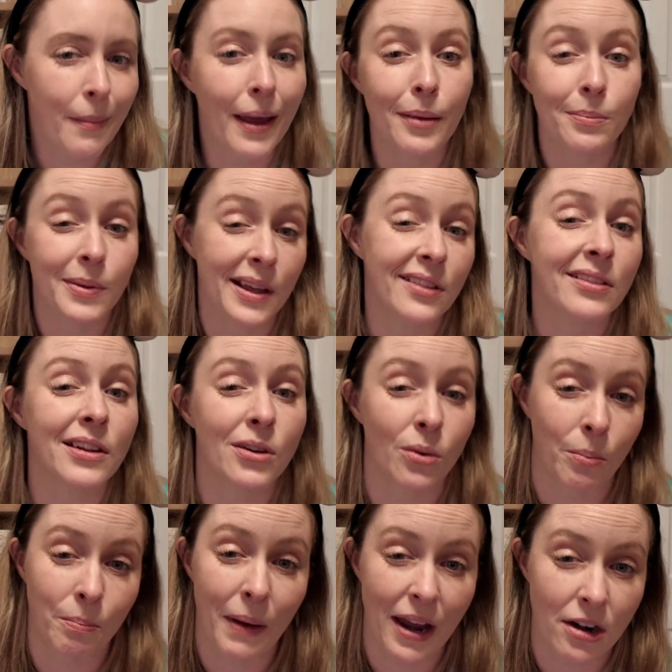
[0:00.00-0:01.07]
might be a
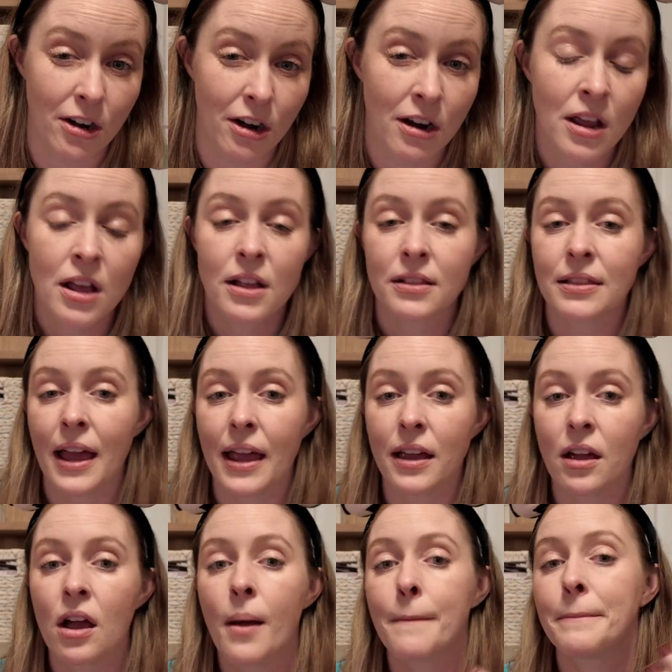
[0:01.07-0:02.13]
little better.
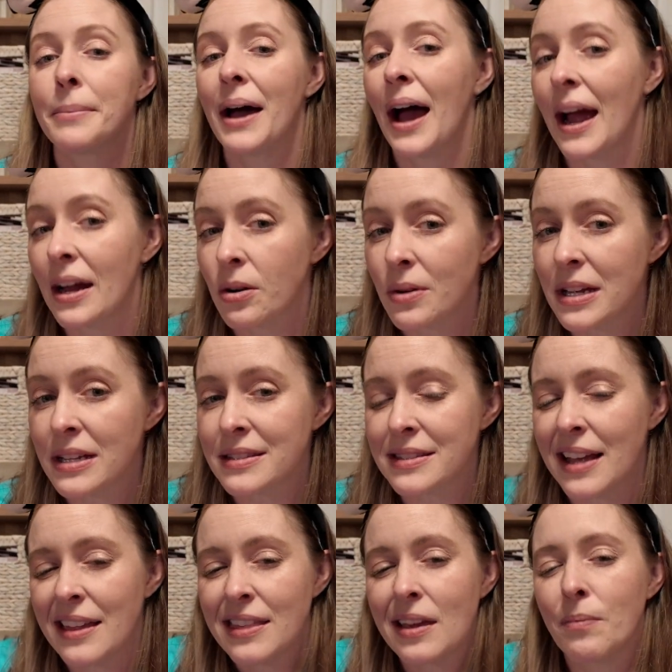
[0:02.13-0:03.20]
Like Pirates,
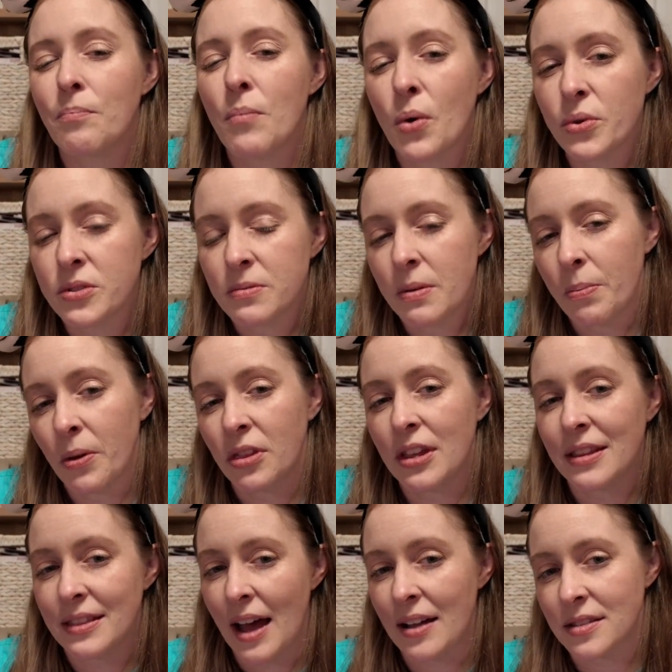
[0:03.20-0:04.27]
I think most people
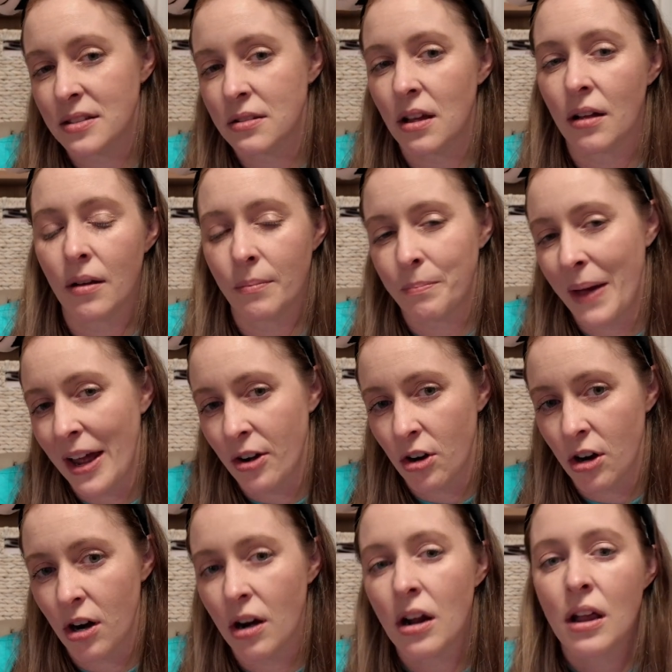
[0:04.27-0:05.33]
think that's
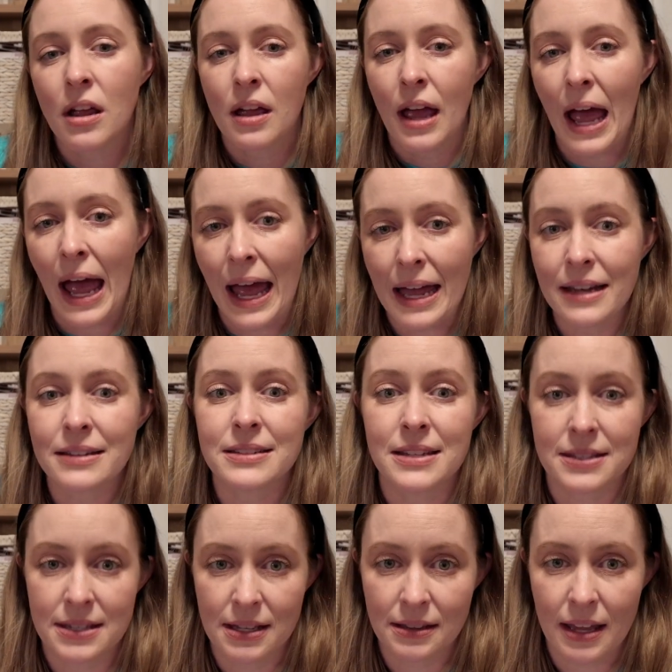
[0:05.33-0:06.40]
better at
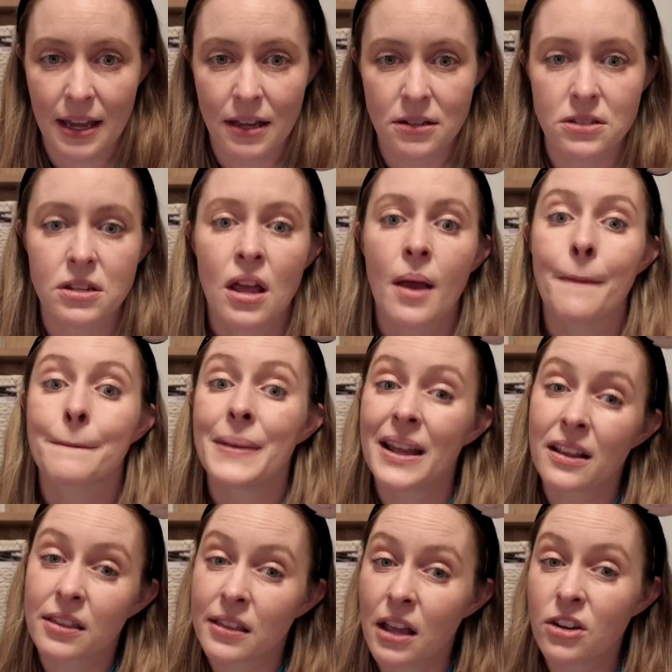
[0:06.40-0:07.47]
Disneyland.
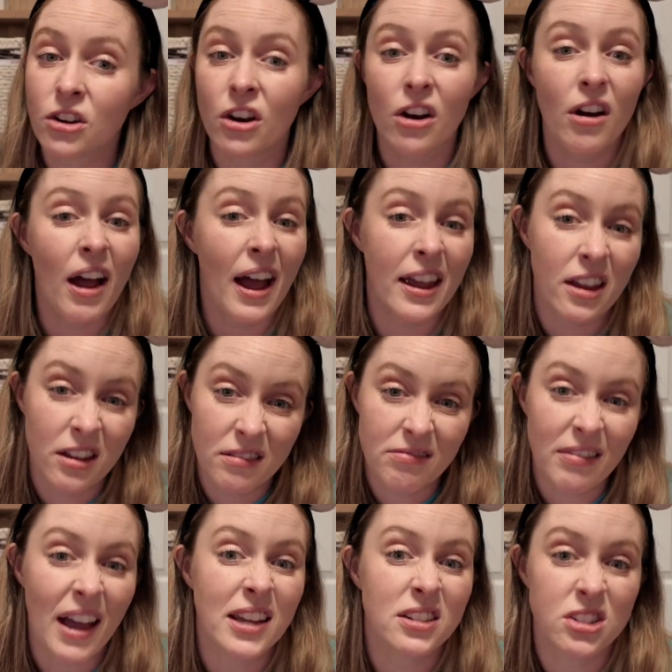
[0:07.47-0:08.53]
Big Thunder, I
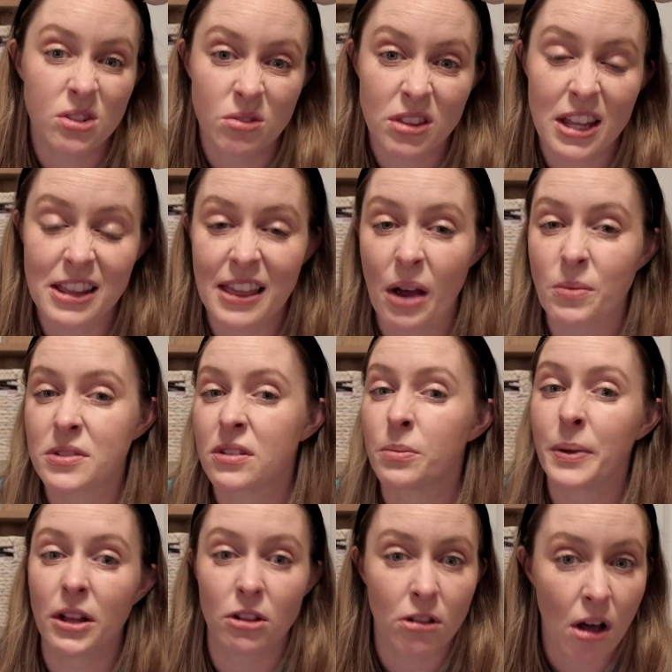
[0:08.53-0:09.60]
do think that was a little
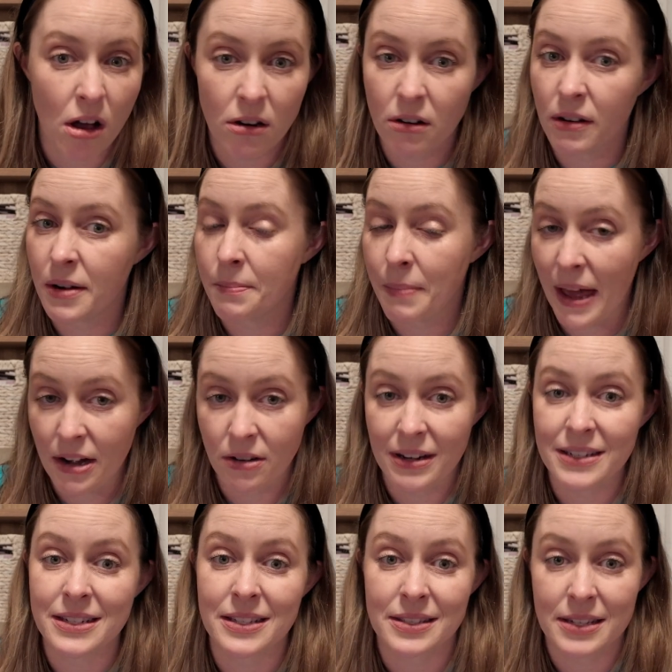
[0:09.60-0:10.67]
bit longer and better
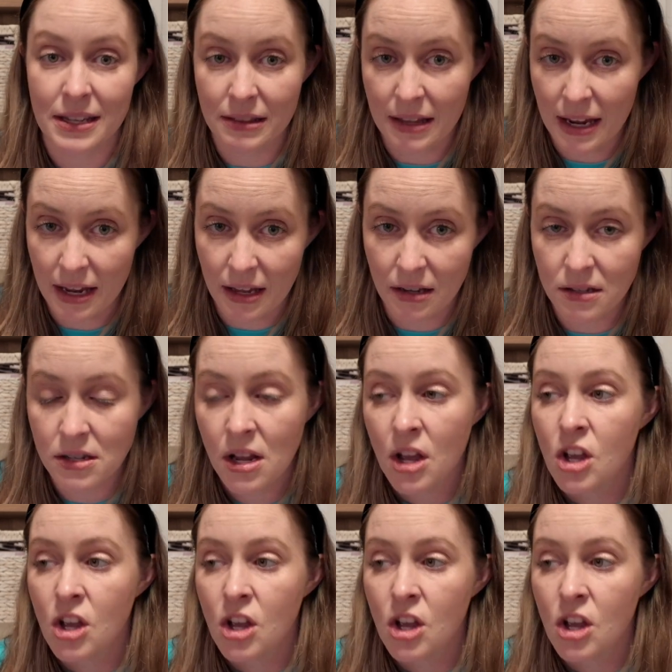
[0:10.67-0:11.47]
at Disneyland.